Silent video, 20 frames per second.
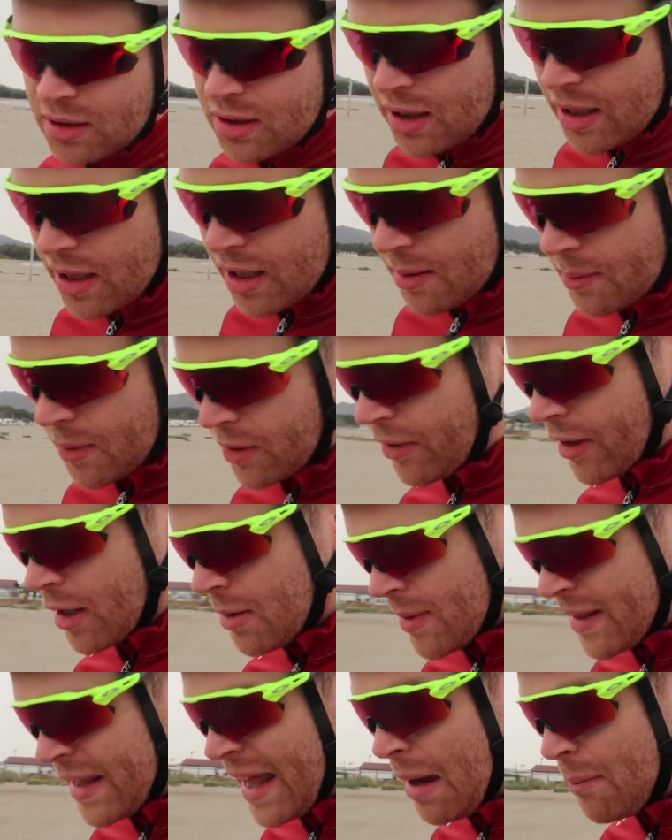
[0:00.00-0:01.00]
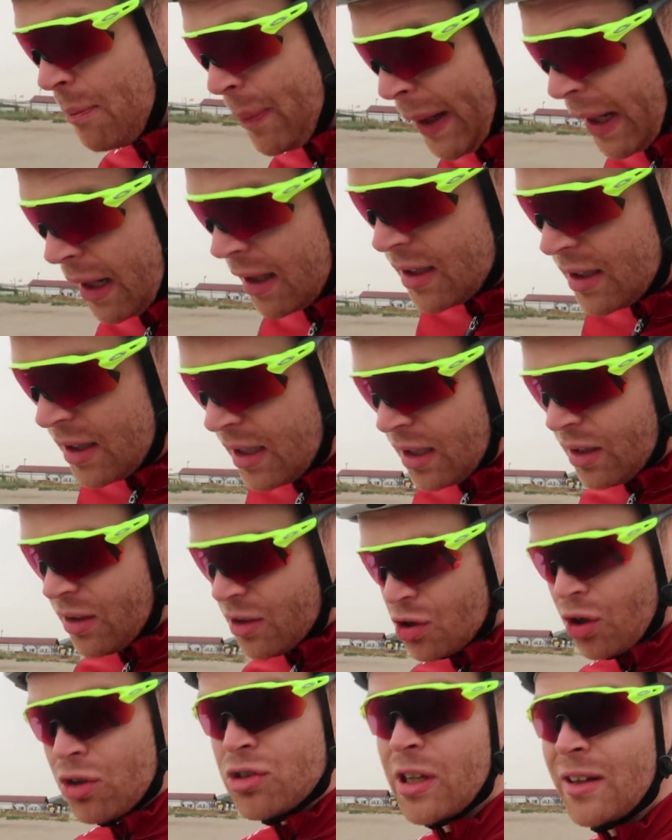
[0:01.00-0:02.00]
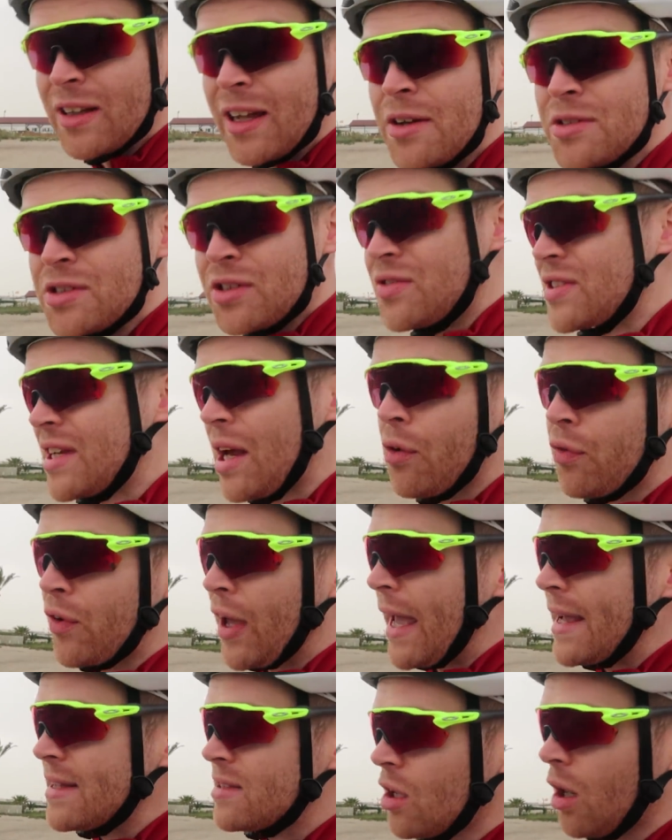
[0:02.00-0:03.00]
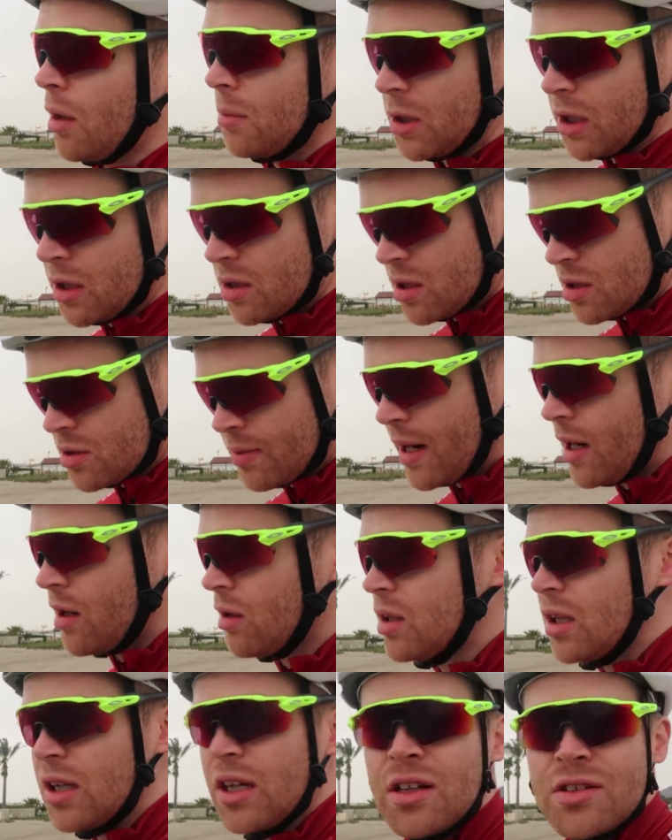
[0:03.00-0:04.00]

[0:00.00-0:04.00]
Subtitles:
I'd recommend that. But there's also loads of self-catered options as well.